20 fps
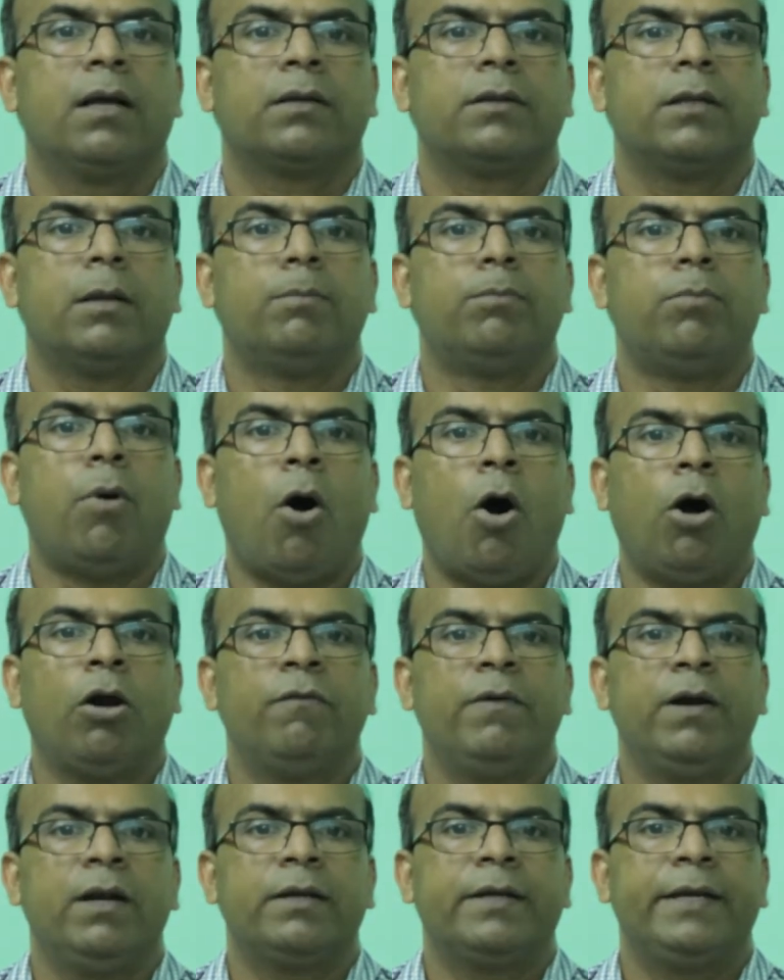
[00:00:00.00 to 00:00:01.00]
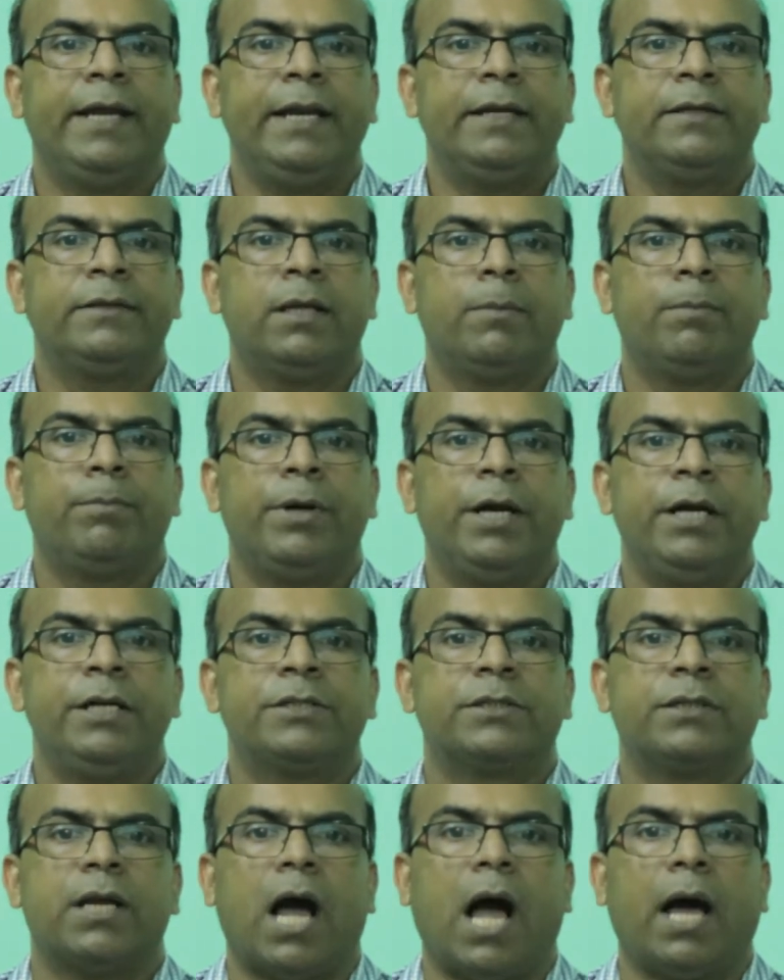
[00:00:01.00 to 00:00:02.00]
The ball will hit the
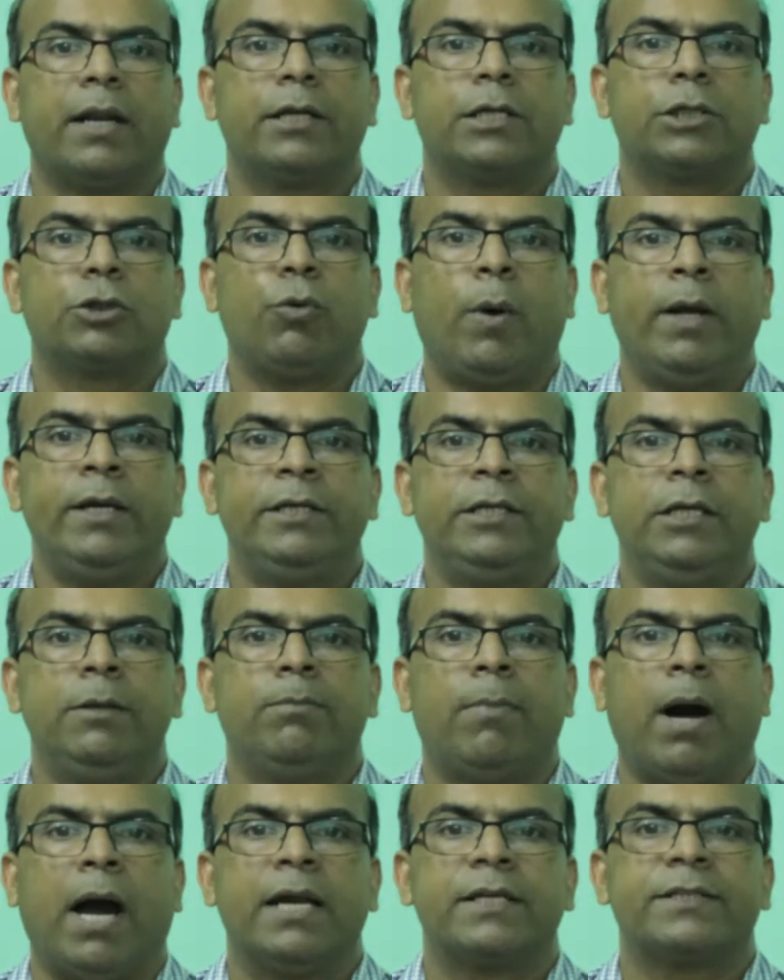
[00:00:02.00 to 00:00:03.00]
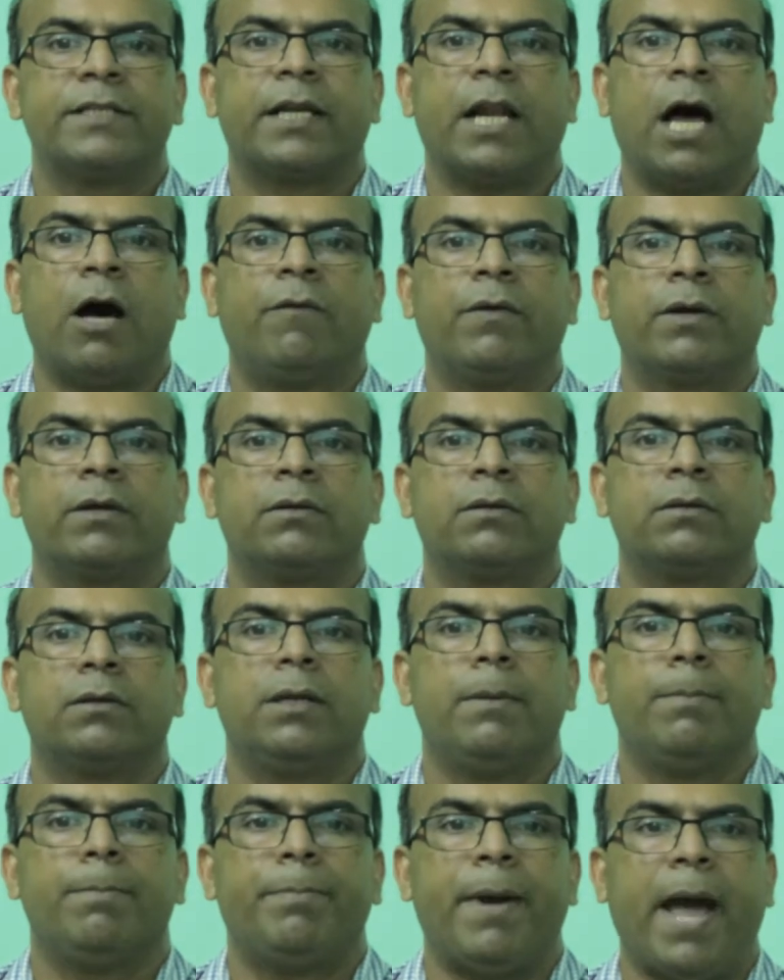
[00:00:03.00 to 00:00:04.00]
bridge at a 20 miles an
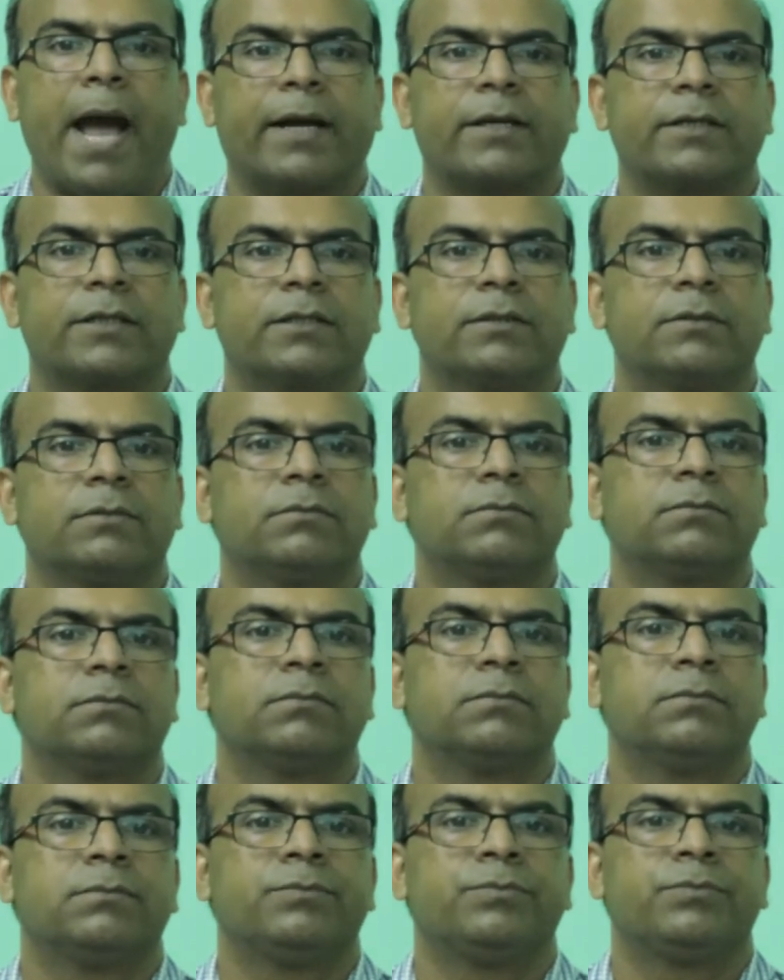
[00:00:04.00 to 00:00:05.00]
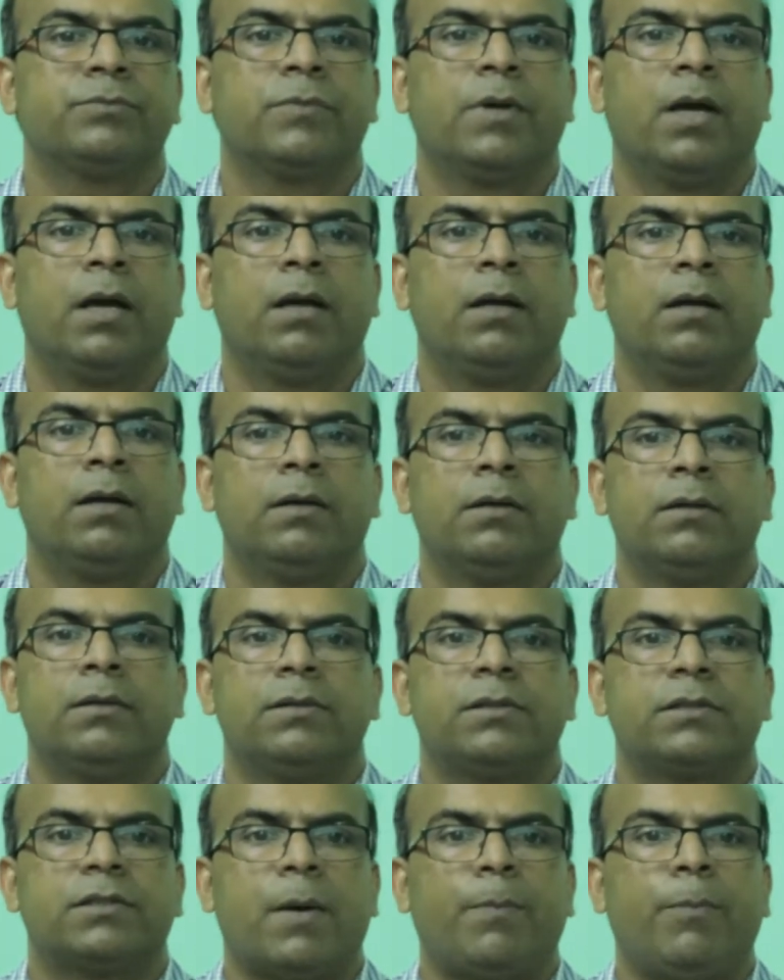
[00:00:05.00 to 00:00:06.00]
hour impact.
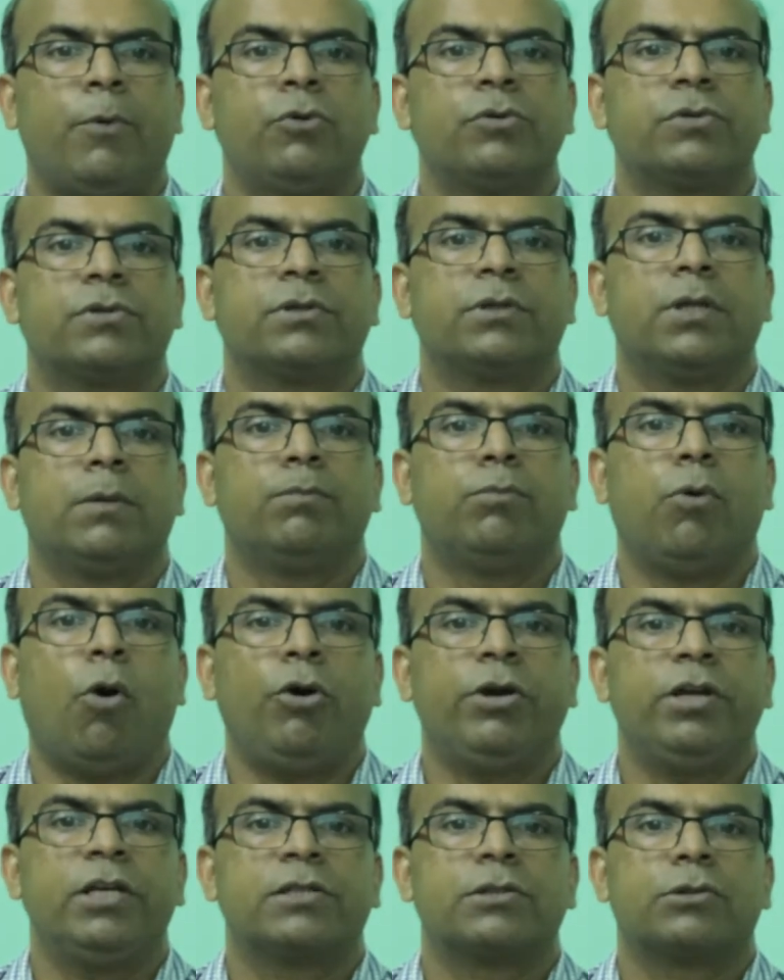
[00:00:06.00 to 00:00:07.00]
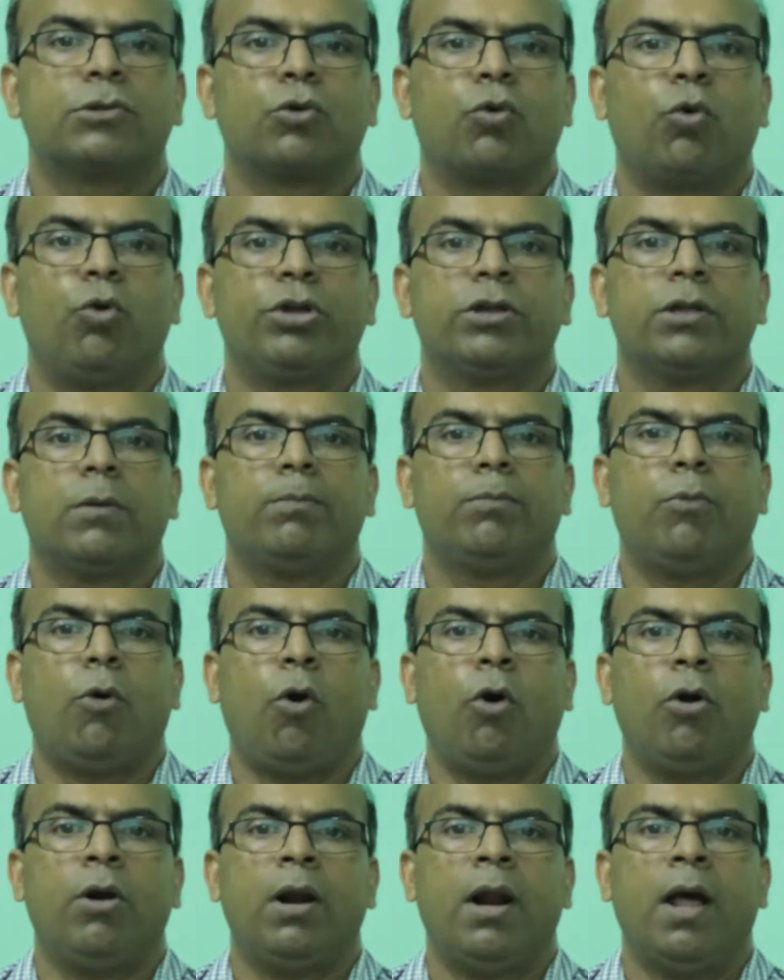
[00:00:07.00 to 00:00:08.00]
Suppose the boy is throwing the
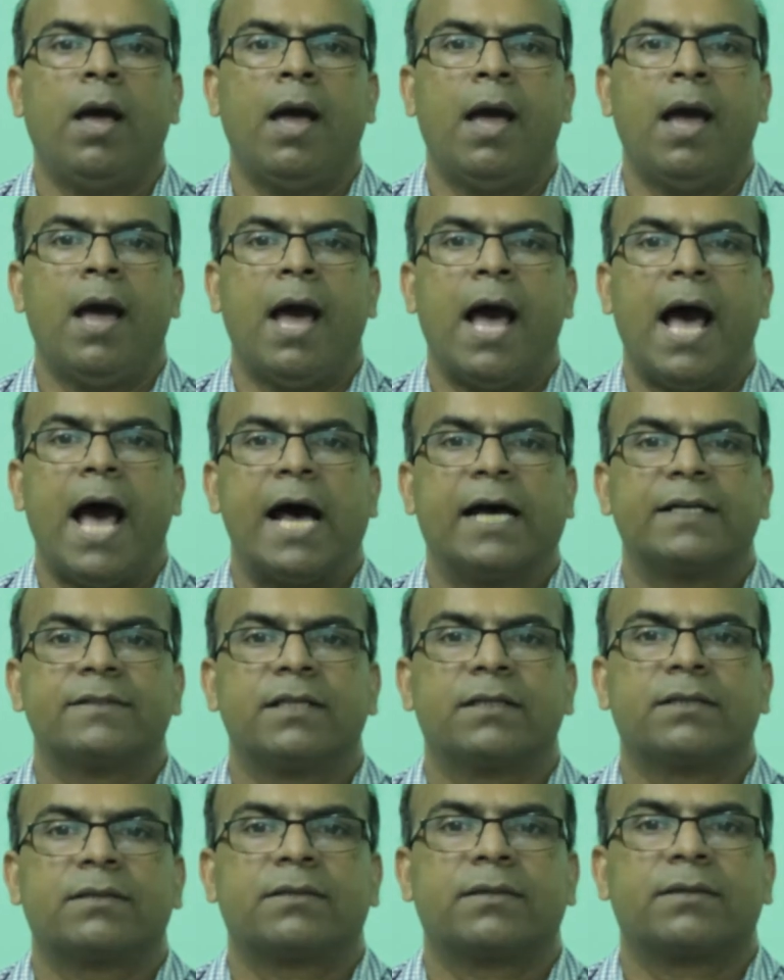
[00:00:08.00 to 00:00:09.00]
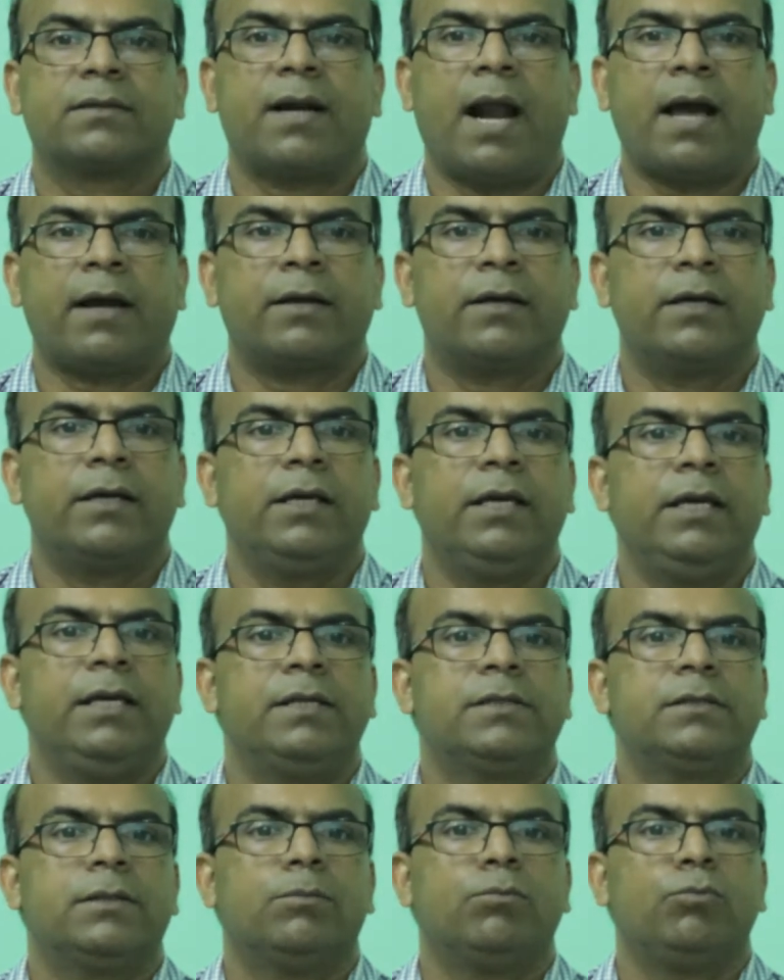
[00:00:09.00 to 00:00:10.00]
ball as the truck
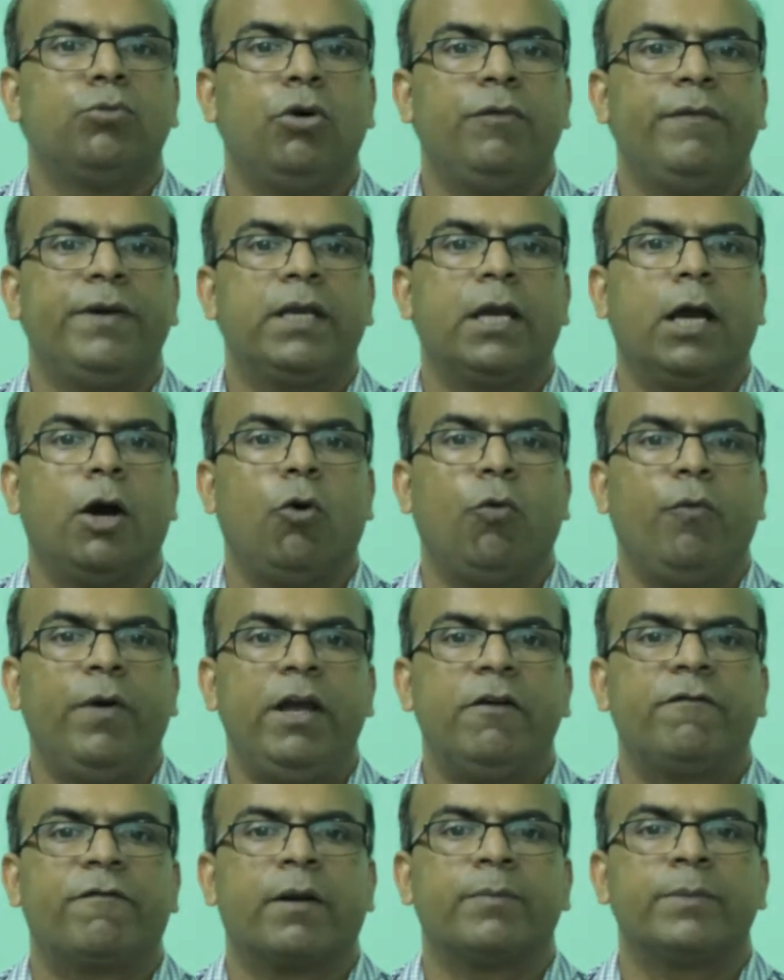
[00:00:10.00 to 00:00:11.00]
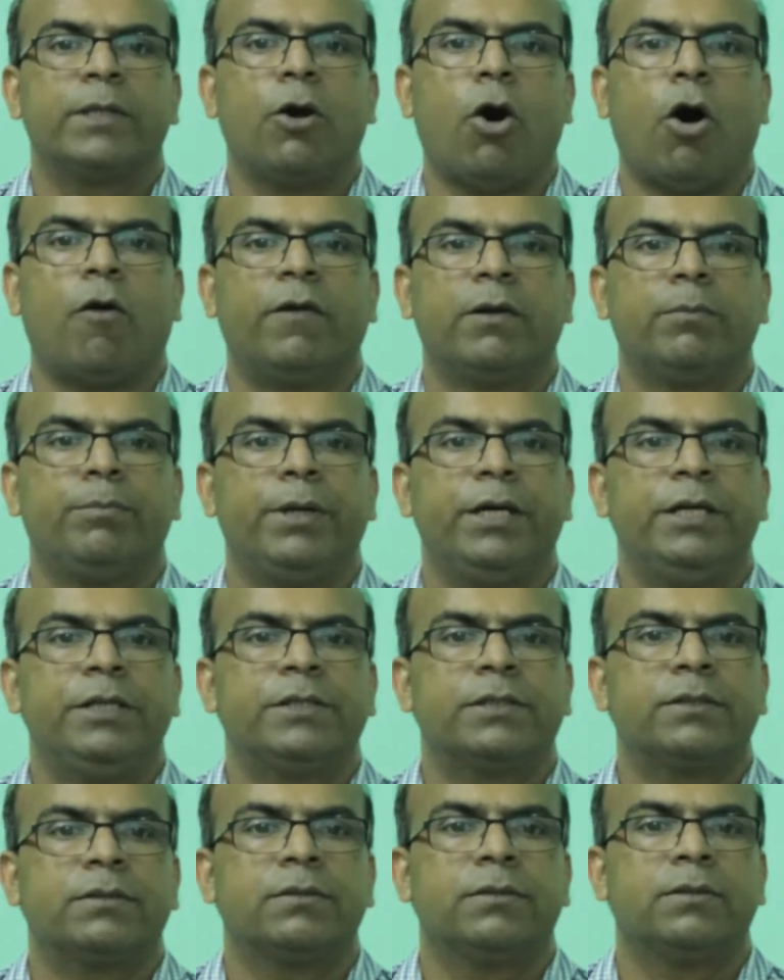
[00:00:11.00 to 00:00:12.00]
is moving away from the
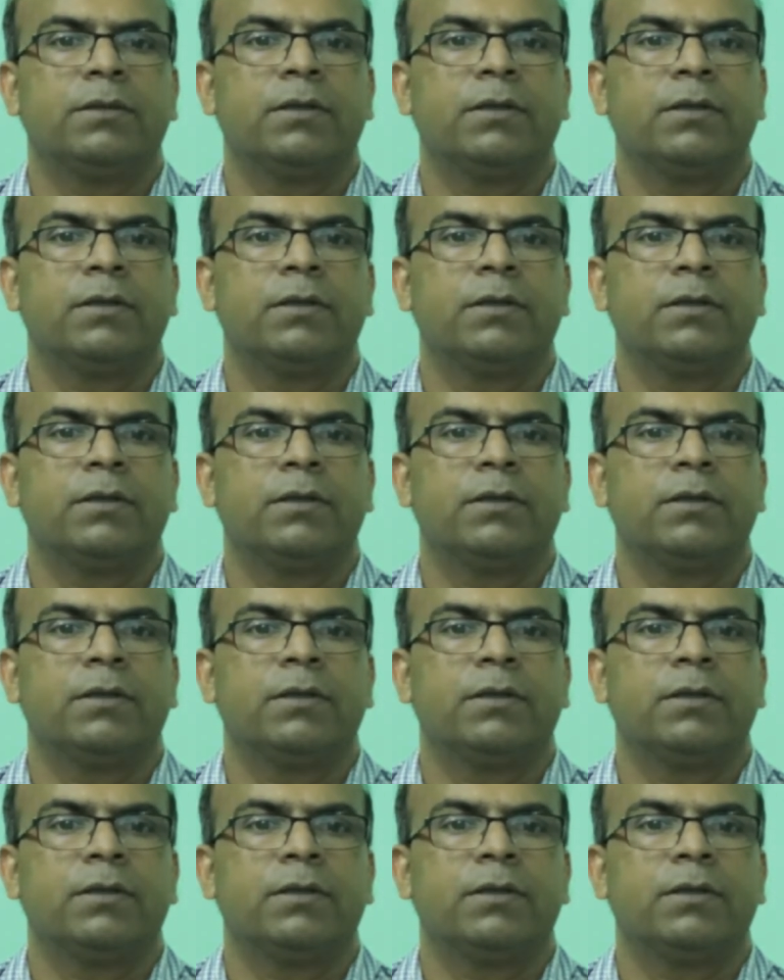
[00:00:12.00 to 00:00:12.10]
overbridge.